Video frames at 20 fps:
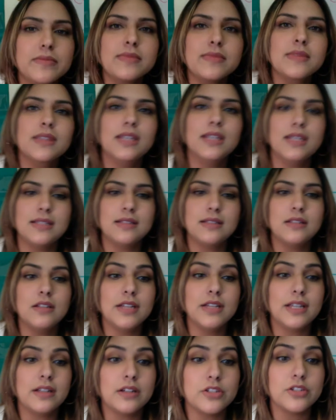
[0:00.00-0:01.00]
is look
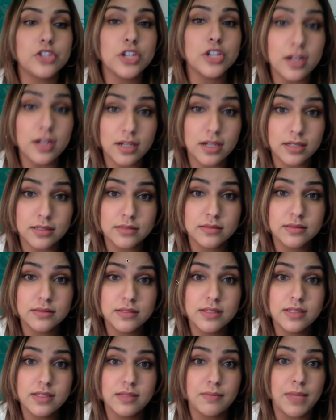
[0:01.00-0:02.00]
at our chart
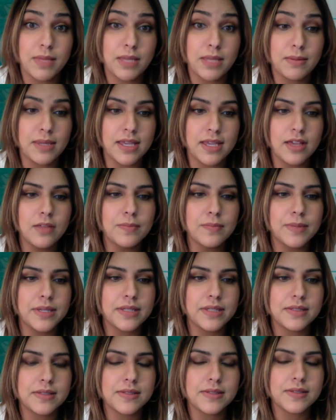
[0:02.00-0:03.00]
to maybe help
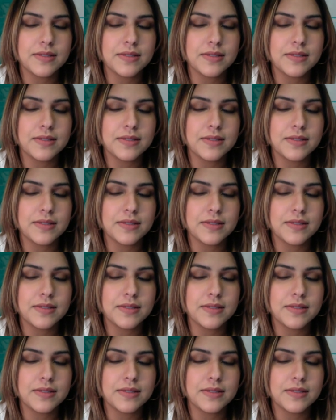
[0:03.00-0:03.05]
us.